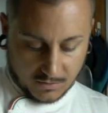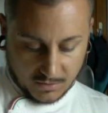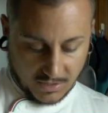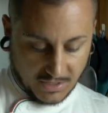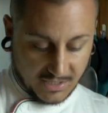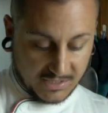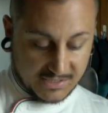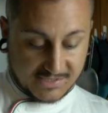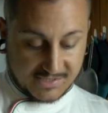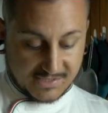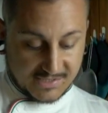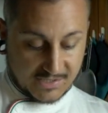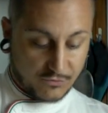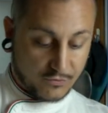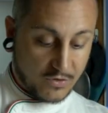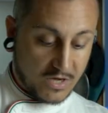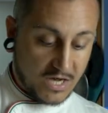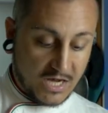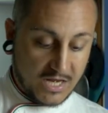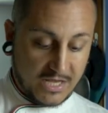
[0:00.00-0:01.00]
it's
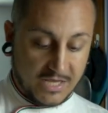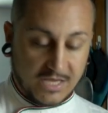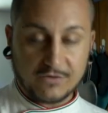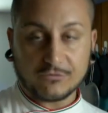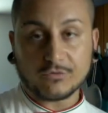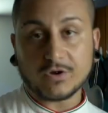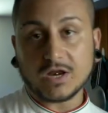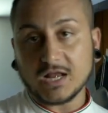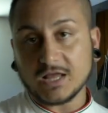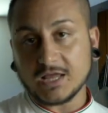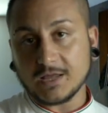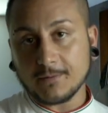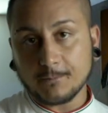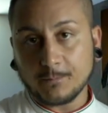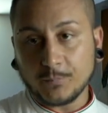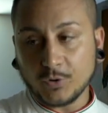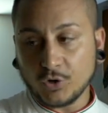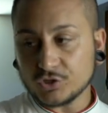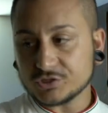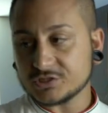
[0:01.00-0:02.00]
really
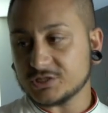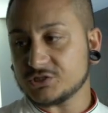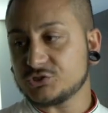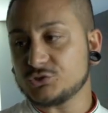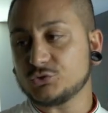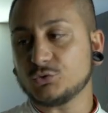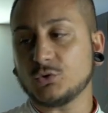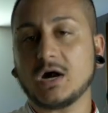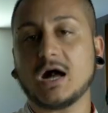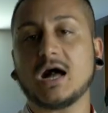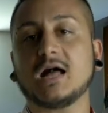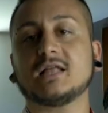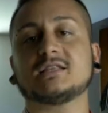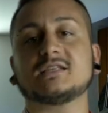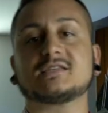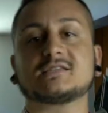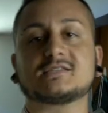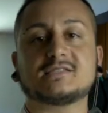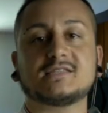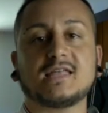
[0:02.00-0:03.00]
important to
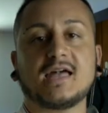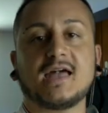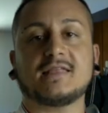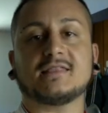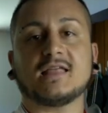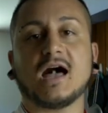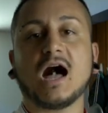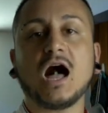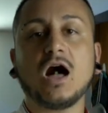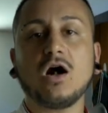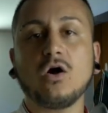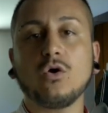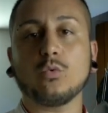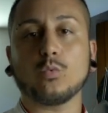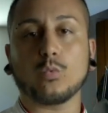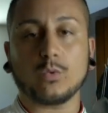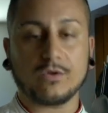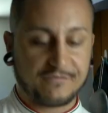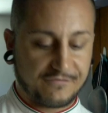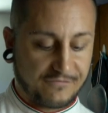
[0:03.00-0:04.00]
understand how
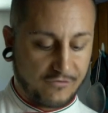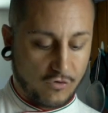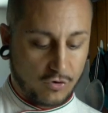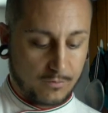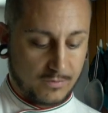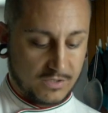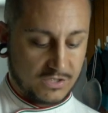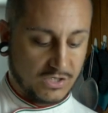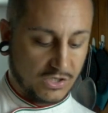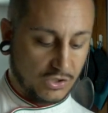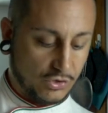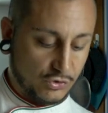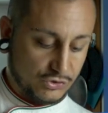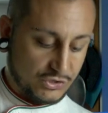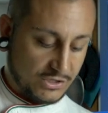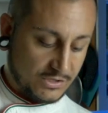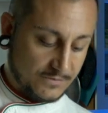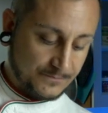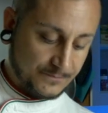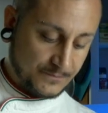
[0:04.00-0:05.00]
we forming the
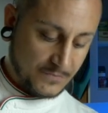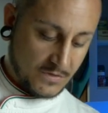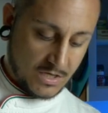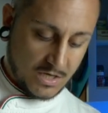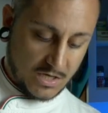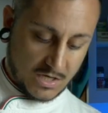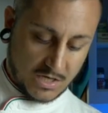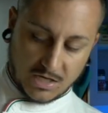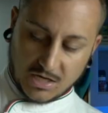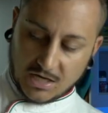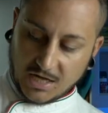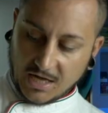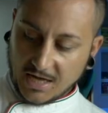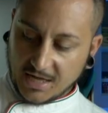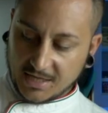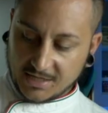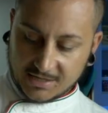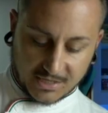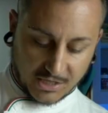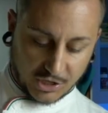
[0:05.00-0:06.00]
gluten.
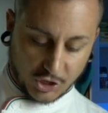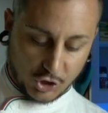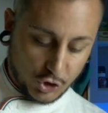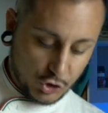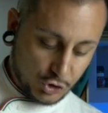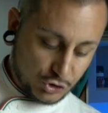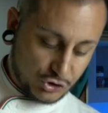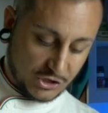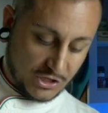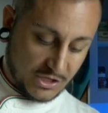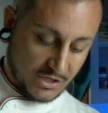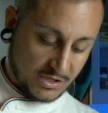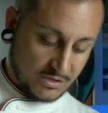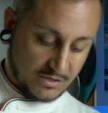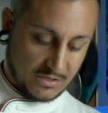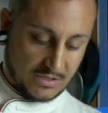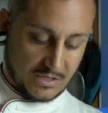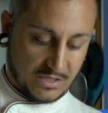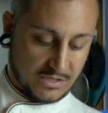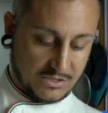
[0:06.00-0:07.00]
And
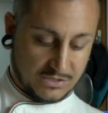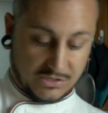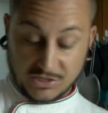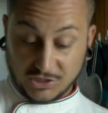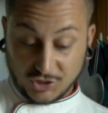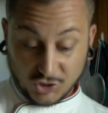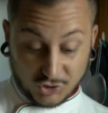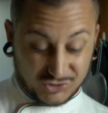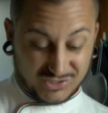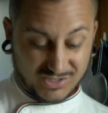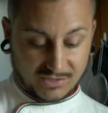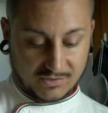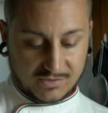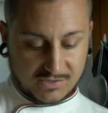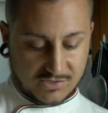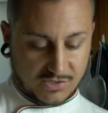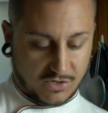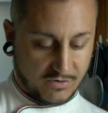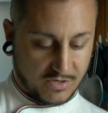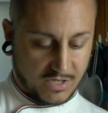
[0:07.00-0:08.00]
the gluten,
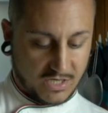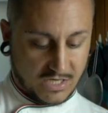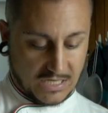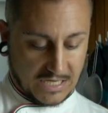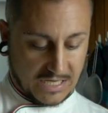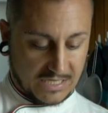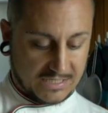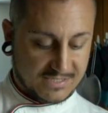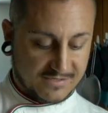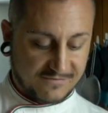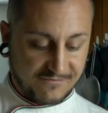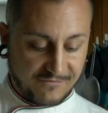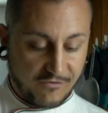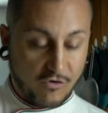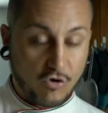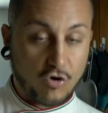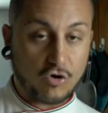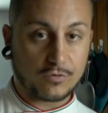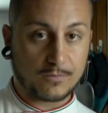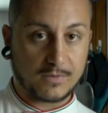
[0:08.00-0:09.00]
sorry, it's
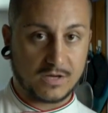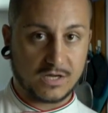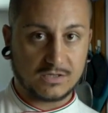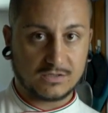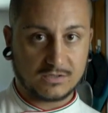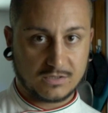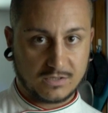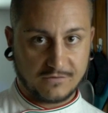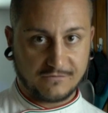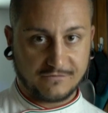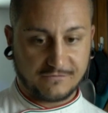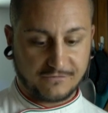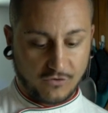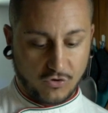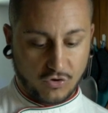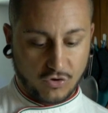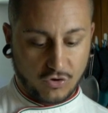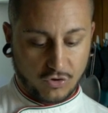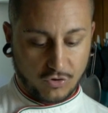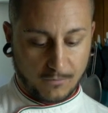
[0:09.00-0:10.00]
formed
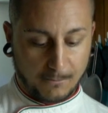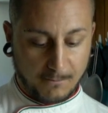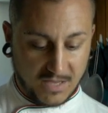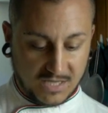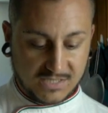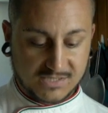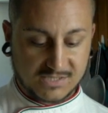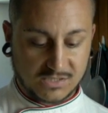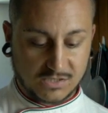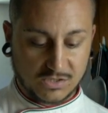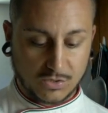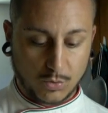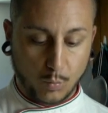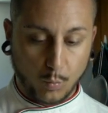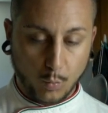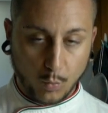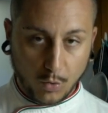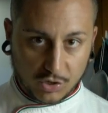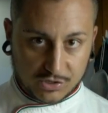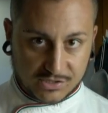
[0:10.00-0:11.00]
for mixing
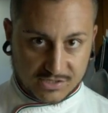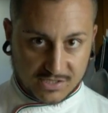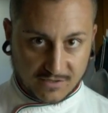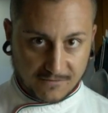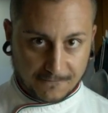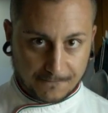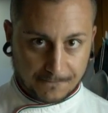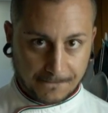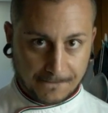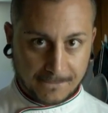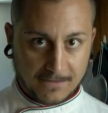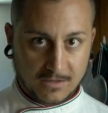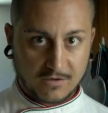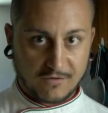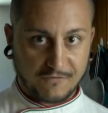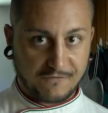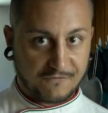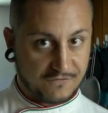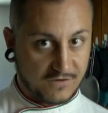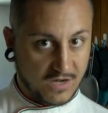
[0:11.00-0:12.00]
water,
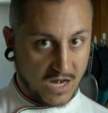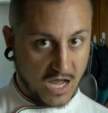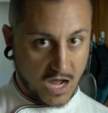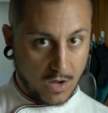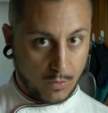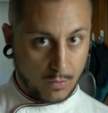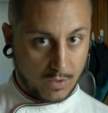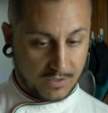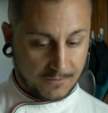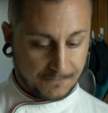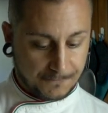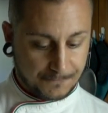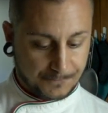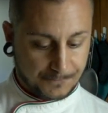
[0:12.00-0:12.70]
flour,